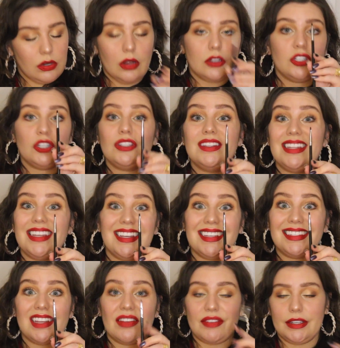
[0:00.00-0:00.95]
just the
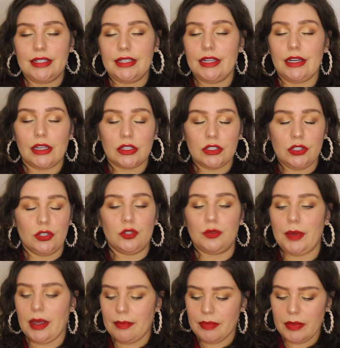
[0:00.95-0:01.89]
E17, excuse
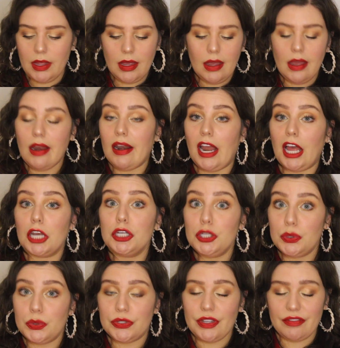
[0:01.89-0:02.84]
me, not
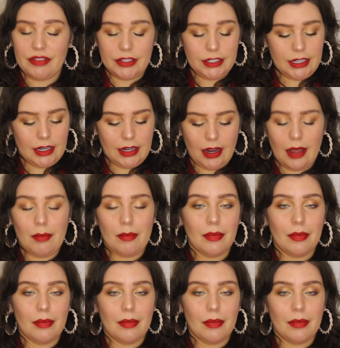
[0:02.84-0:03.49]
217.